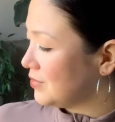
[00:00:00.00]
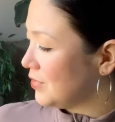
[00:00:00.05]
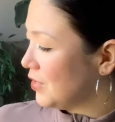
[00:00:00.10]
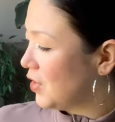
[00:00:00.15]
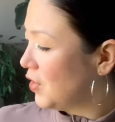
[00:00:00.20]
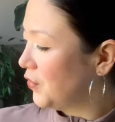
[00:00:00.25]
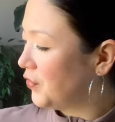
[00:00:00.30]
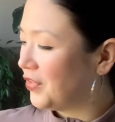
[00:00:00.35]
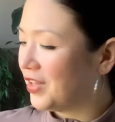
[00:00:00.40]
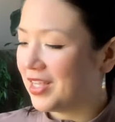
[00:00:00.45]

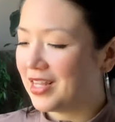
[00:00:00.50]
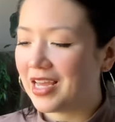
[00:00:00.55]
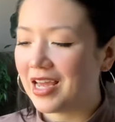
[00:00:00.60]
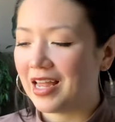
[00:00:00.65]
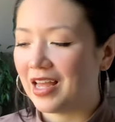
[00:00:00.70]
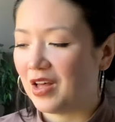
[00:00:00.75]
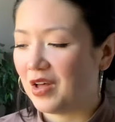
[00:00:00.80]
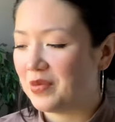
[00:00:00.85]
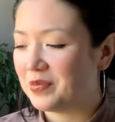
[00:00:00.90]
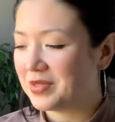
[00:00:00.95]
Hopefully that
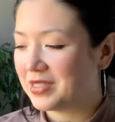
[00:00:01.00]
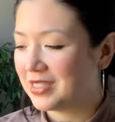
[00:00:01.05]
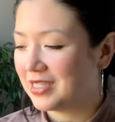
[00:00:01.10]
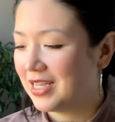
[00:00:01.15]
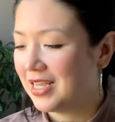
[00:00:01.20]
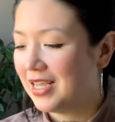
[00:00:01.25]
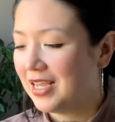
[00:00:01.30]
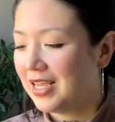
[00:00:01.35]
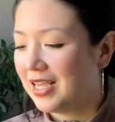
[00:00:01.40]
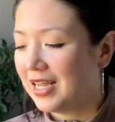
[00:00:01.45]
helps.
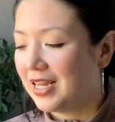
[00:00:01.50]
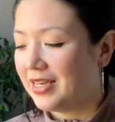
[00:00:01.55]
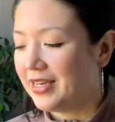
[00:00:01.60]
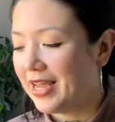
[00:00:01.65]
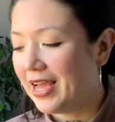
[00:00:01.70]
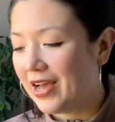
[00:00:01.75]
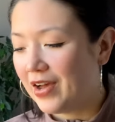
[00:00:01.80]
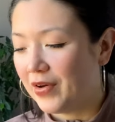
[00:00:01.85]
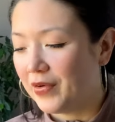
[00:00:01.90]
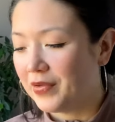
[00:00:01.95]

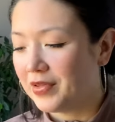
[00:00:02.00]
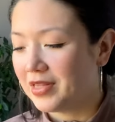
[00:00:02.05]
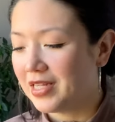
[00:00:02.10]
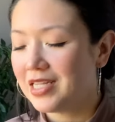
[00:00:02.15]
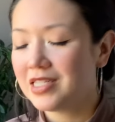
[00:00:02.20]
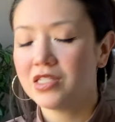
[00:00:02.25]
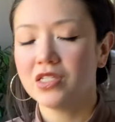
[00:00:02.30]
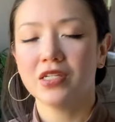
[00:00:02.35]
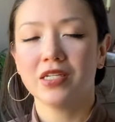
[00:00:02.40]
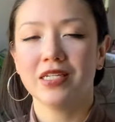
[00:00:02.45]
Now
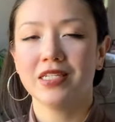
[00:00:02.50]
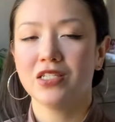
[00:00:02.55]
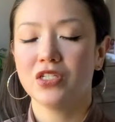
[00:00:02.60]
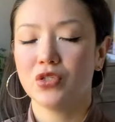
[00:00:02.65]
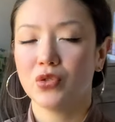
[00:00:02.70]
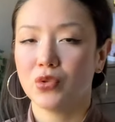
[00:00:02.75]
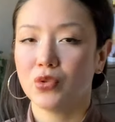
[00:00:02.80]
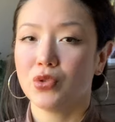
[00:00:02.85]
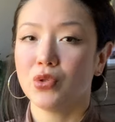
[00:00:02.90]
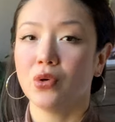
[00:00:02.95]
let's look
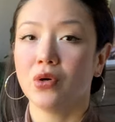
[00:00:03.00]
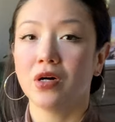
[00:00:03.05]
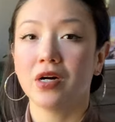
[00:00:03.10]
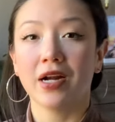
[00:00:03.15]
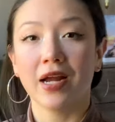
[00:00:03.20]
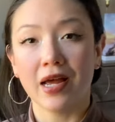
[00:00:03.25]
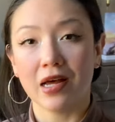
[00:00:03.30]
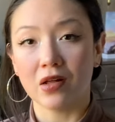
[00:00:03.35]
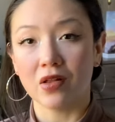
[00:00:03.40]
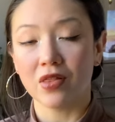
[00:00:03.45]
into your
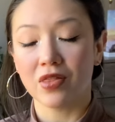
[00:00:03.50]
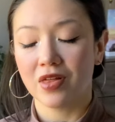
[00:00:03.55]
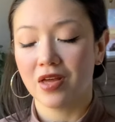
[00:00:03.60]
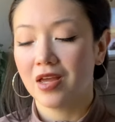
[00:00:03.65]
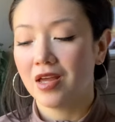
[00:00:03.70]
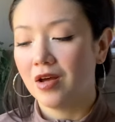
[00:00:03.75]
health.